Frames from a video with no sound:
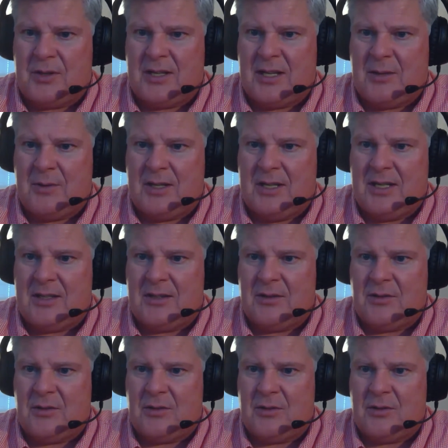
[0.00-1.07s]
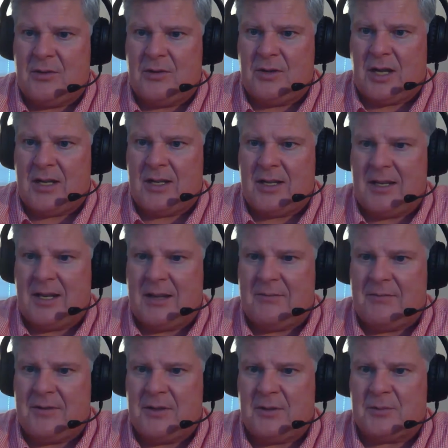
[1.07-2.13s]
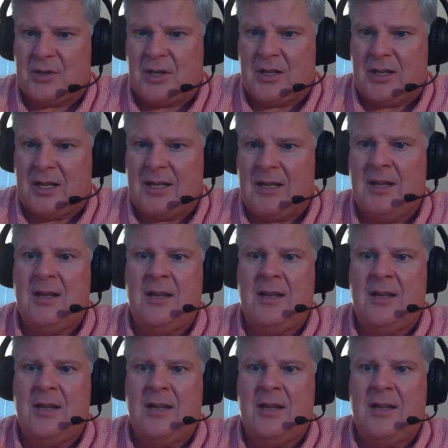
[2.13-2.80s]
can we get the Nottingham films online?